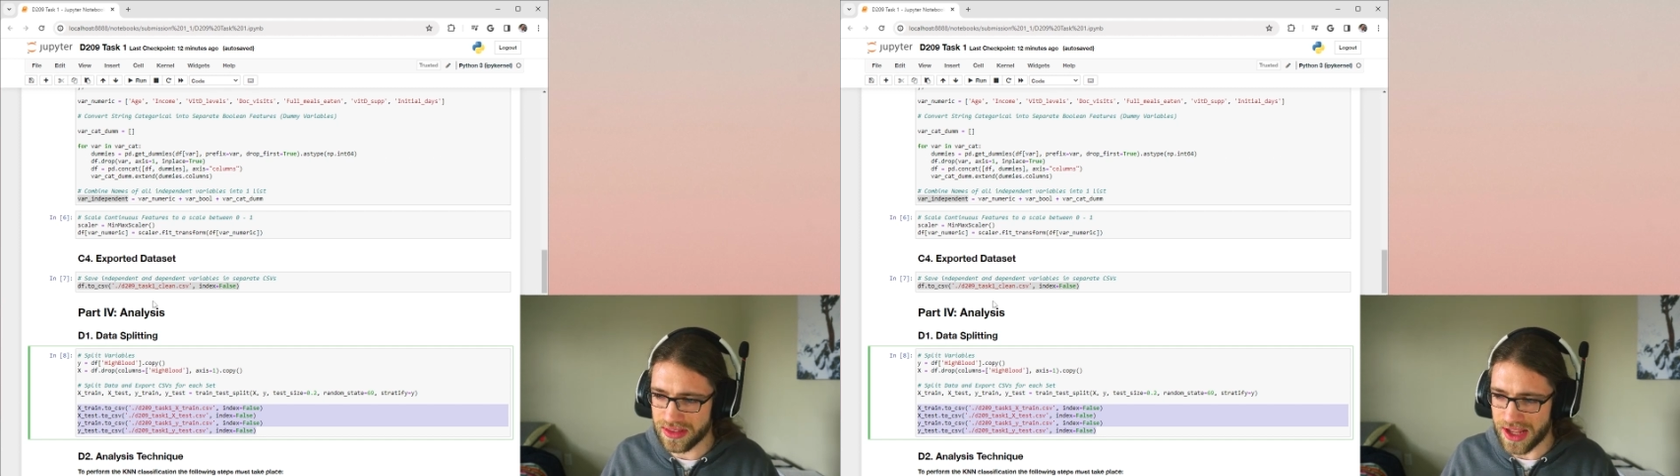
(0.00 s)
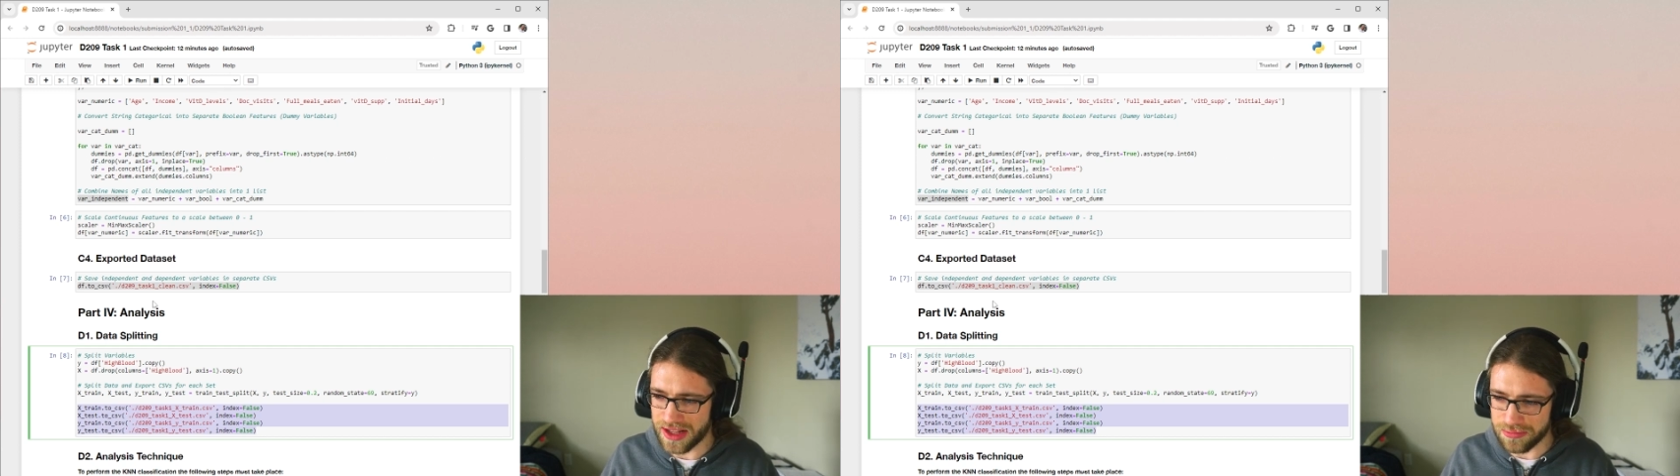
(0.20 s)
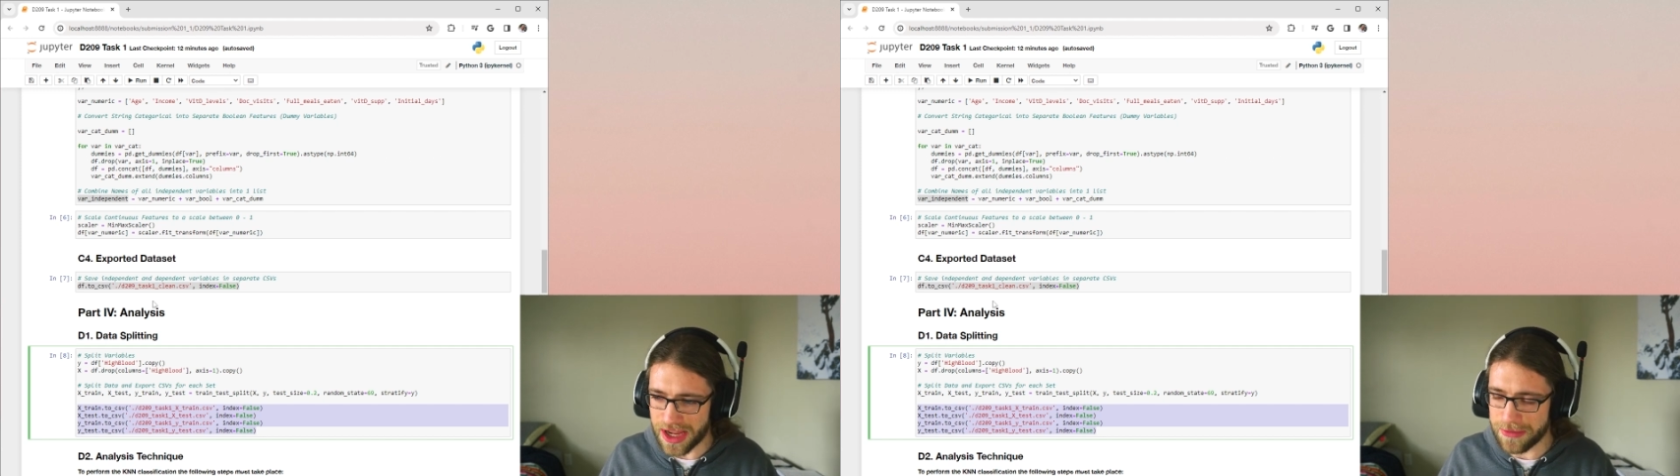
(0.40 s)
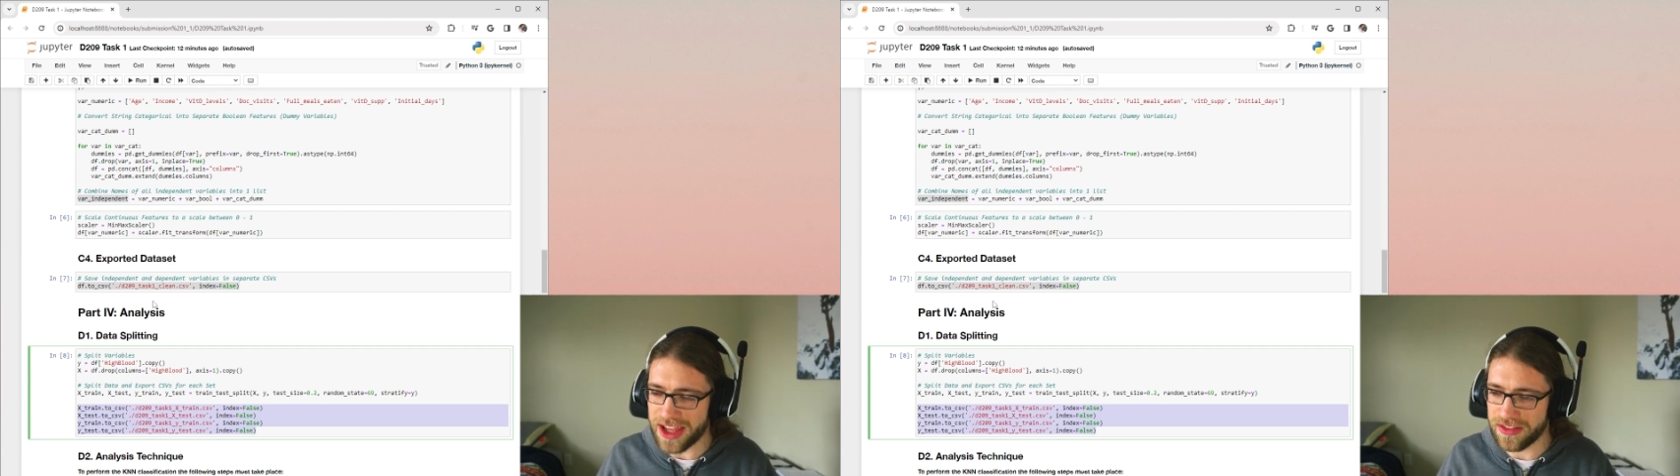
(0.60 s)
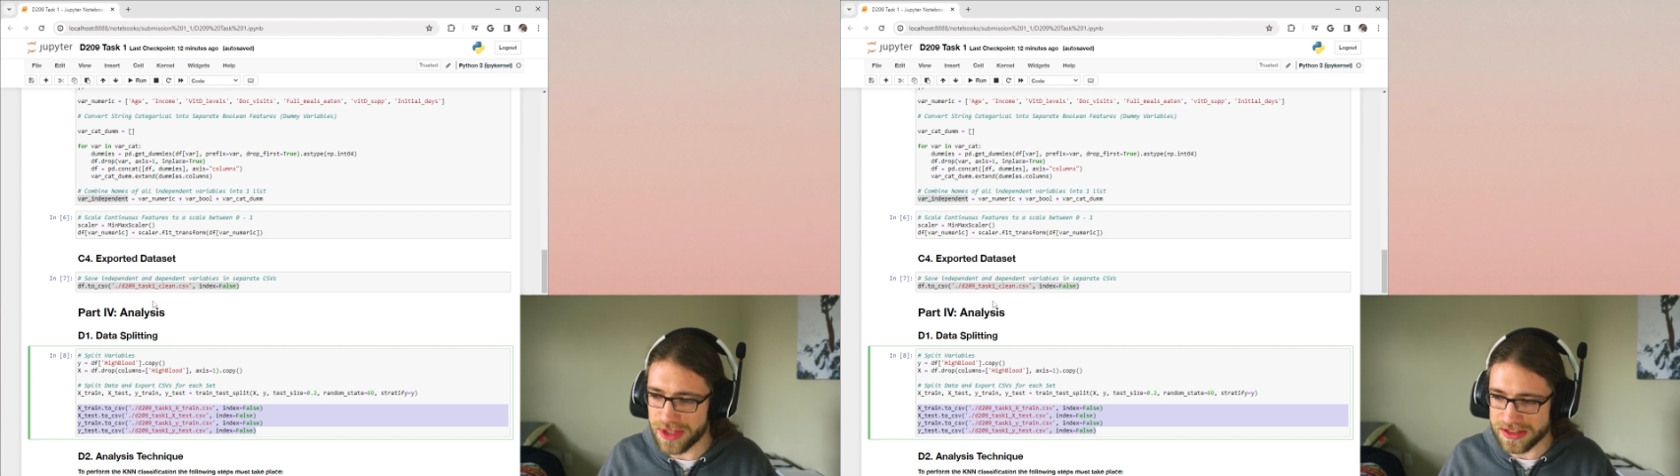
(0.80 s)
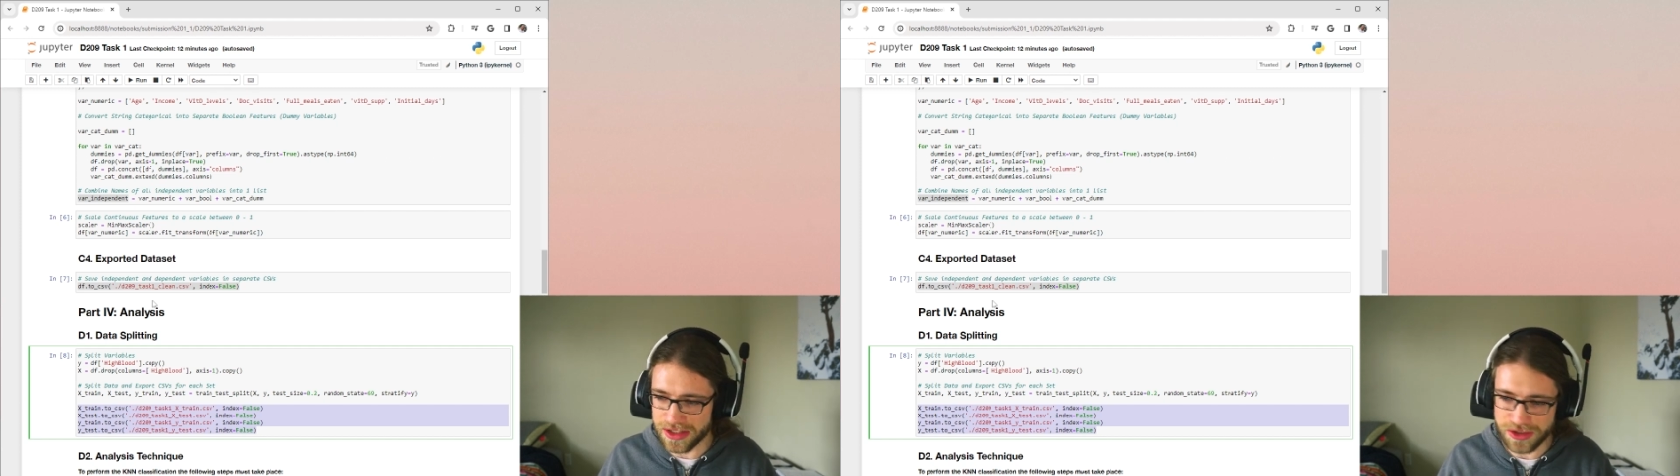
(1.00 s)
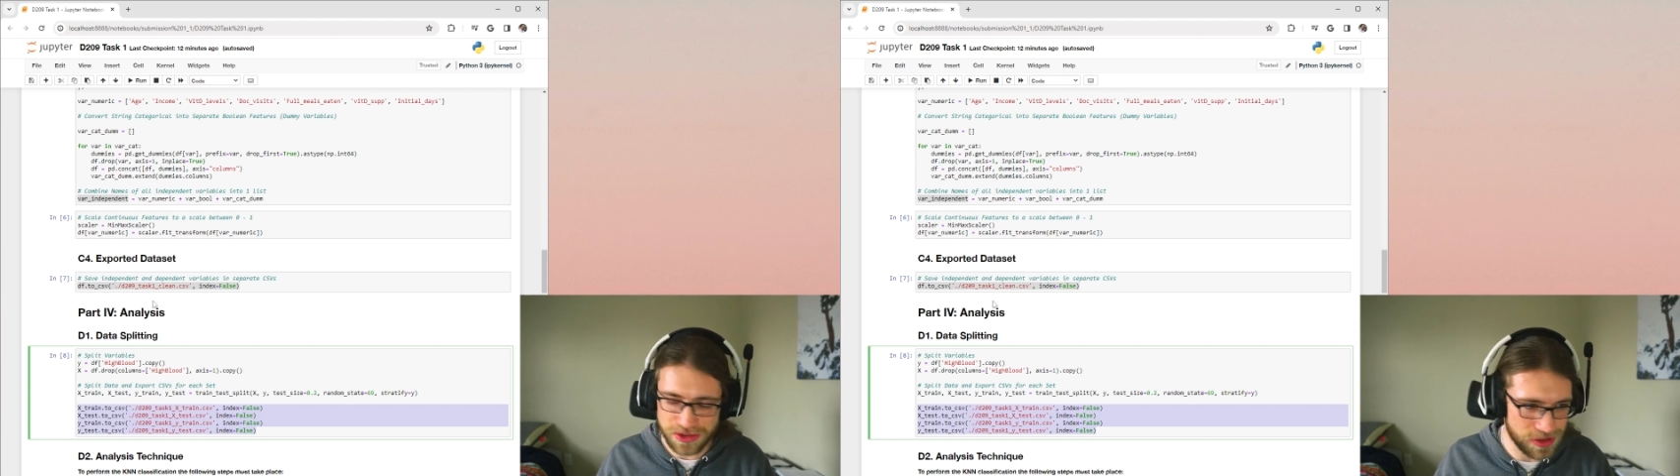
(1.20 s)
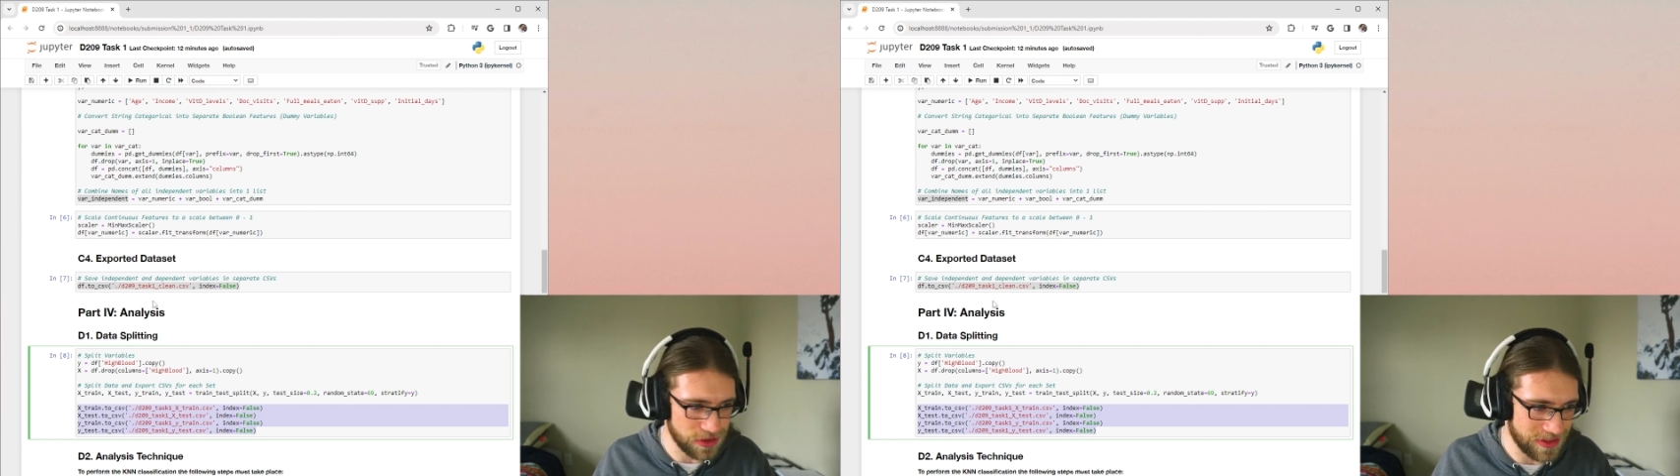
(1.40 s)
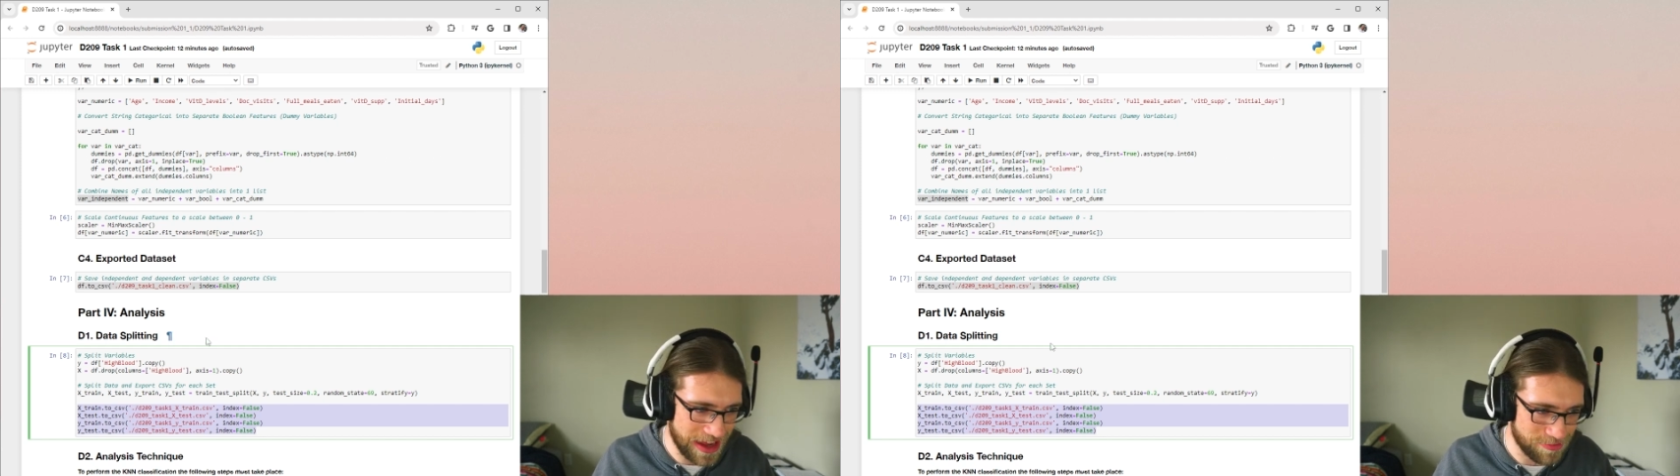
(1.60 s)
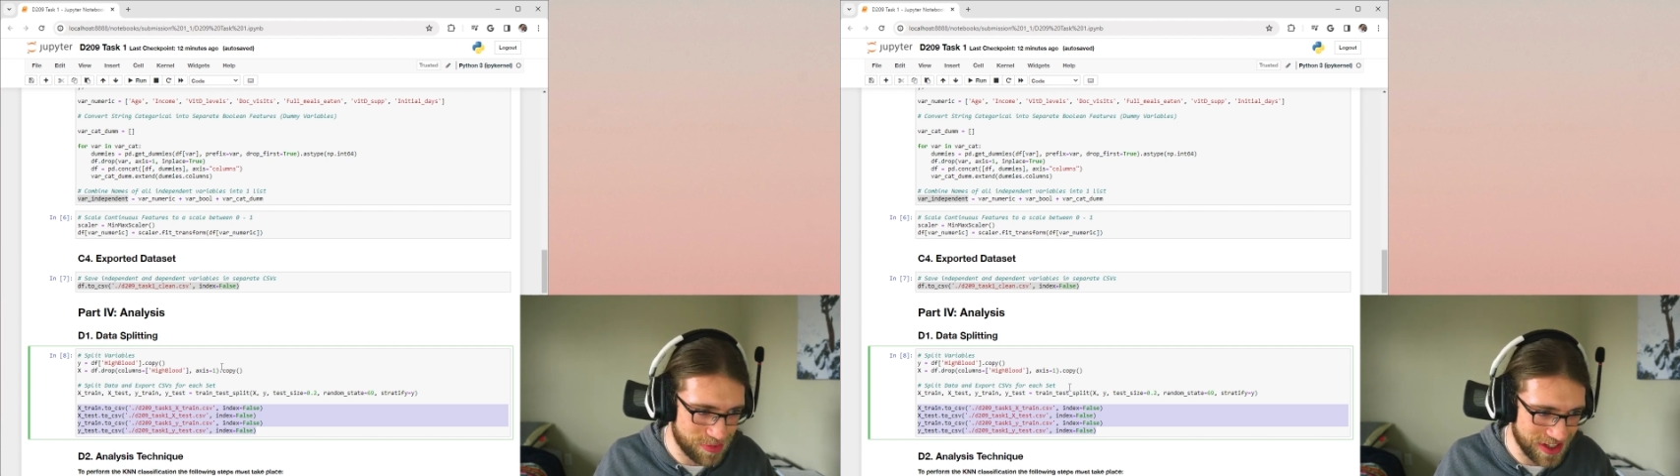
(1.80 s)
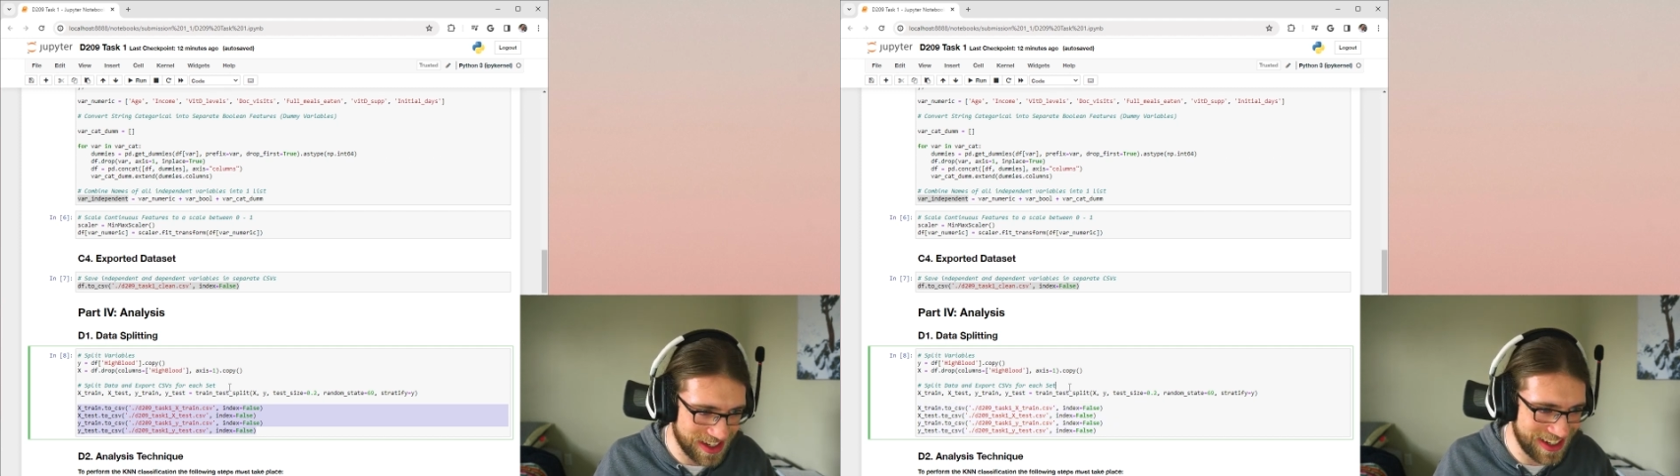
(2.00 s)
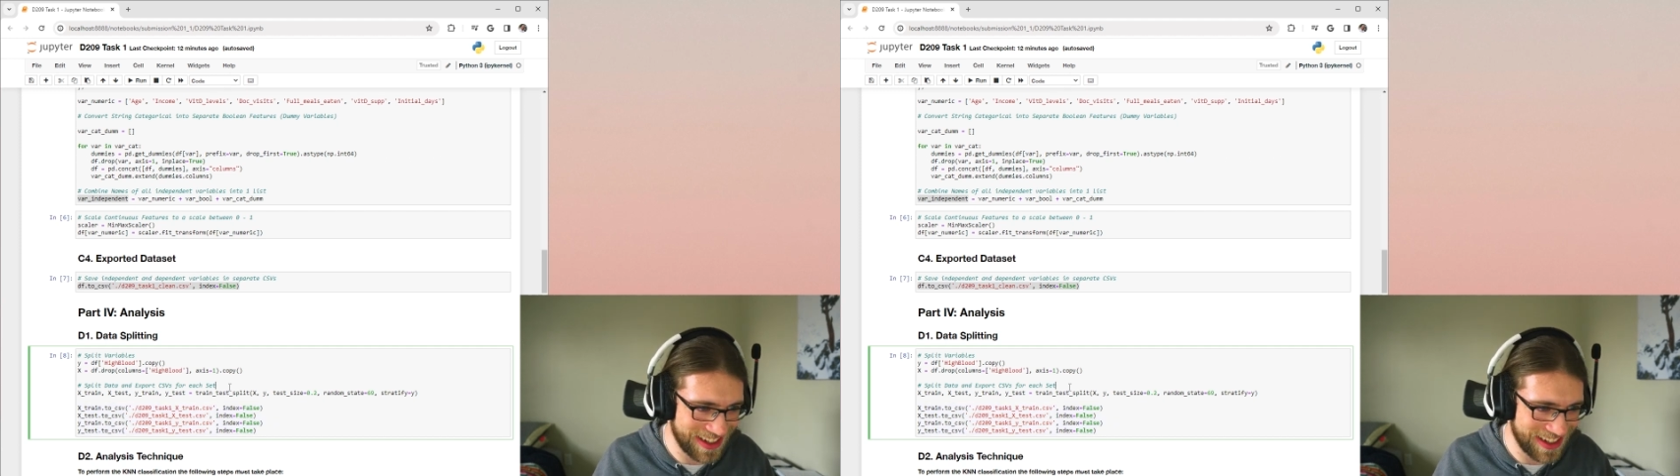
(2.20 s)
may have misunderstood that, but